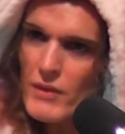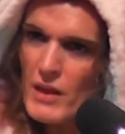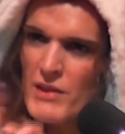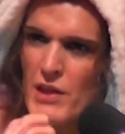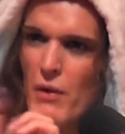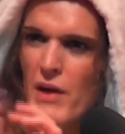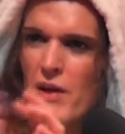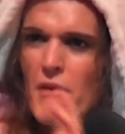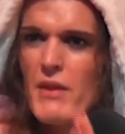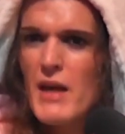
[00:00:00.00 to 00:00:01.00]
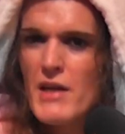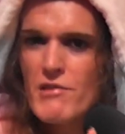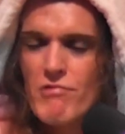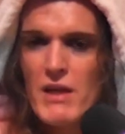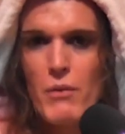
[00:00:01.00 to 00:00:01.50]
until I know that
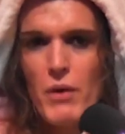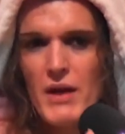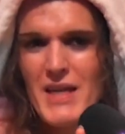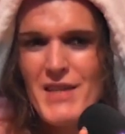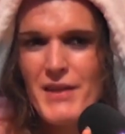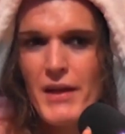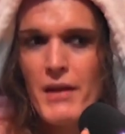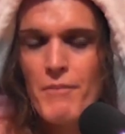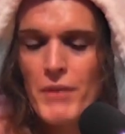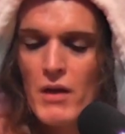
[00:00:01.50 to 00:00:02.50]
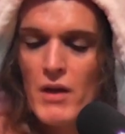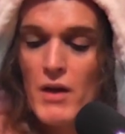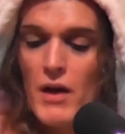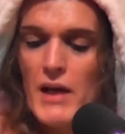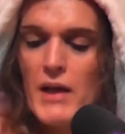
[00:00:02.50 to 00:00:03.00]
that's really quite easy,
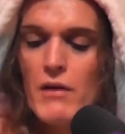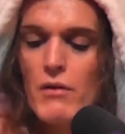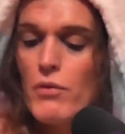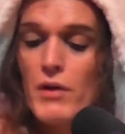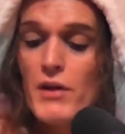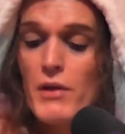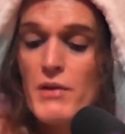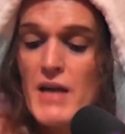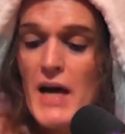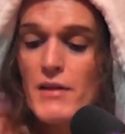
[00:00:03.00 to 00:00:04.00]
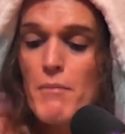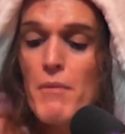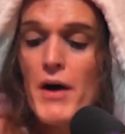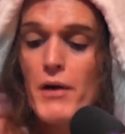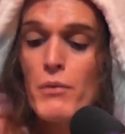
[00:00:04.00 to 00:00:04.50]
and then all I'm going to do is add a
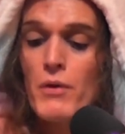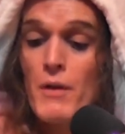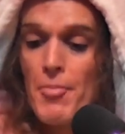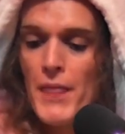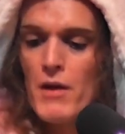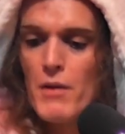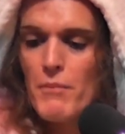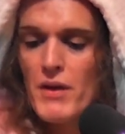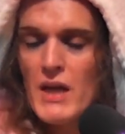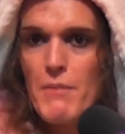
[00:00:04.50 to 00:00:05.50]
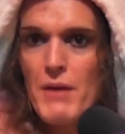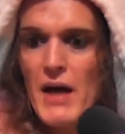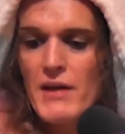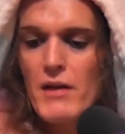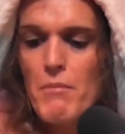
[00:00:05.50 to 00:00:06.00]
mile, but keep
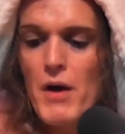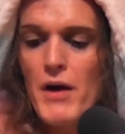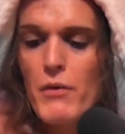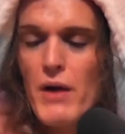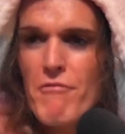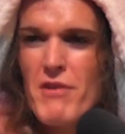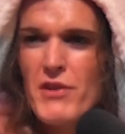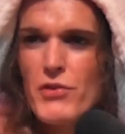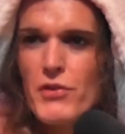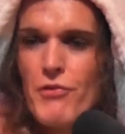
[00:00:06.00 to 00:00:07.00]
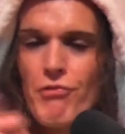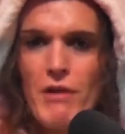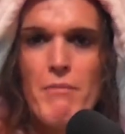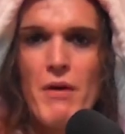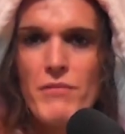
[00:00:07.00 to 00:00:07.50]
adding a mile every sort of
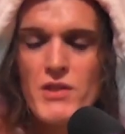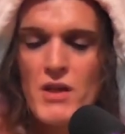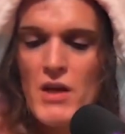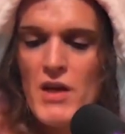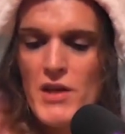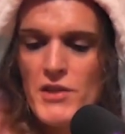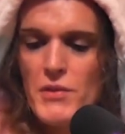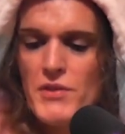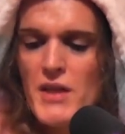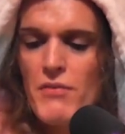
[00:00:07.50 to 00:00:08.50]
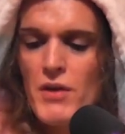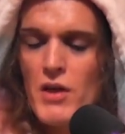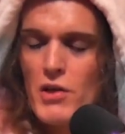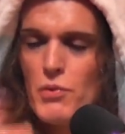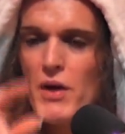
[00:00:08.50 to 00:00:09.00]
3 months. So
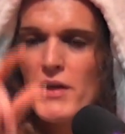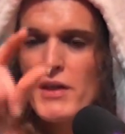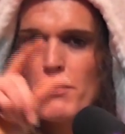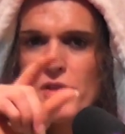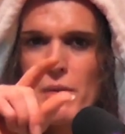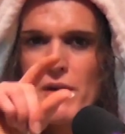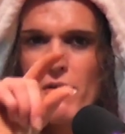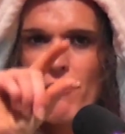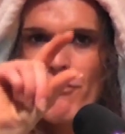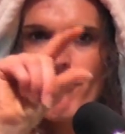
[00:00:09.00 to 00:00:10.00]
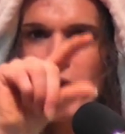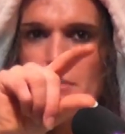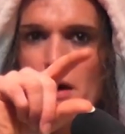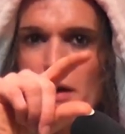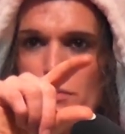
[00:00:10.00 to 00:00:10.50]
because what I did was I went 3
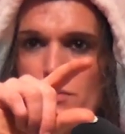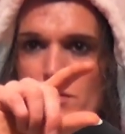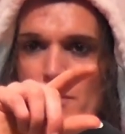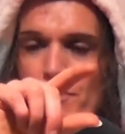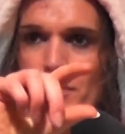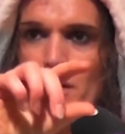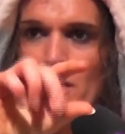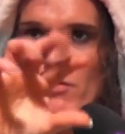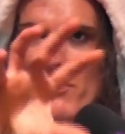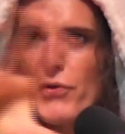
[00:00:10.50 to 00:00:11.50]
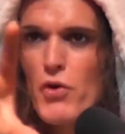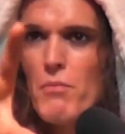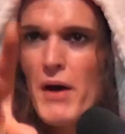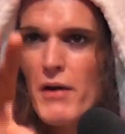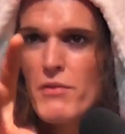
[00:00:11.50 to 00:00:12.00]
miles or 4
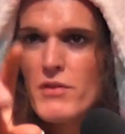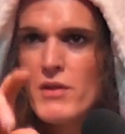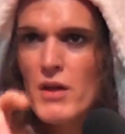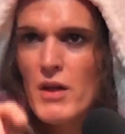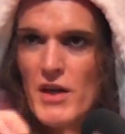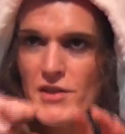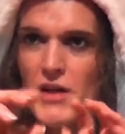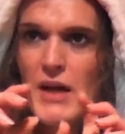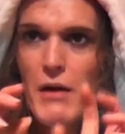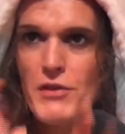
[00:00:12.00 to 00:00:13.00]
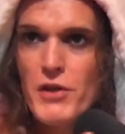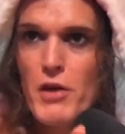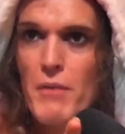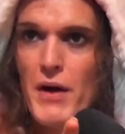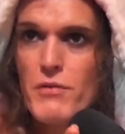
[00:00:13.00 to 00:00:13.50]
miles. I started out at
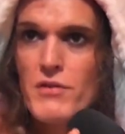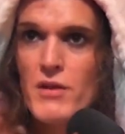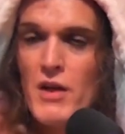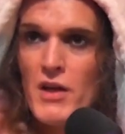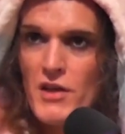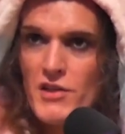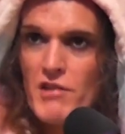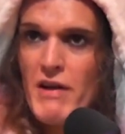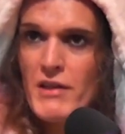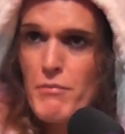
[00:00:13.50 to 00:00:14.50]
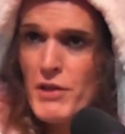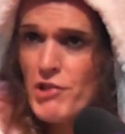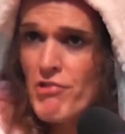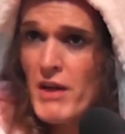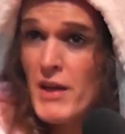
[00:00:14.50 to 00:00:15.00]
2 miles because I ran to my
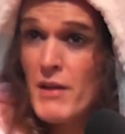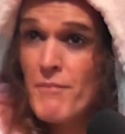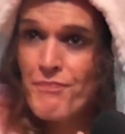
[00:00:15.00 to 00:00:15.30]
tree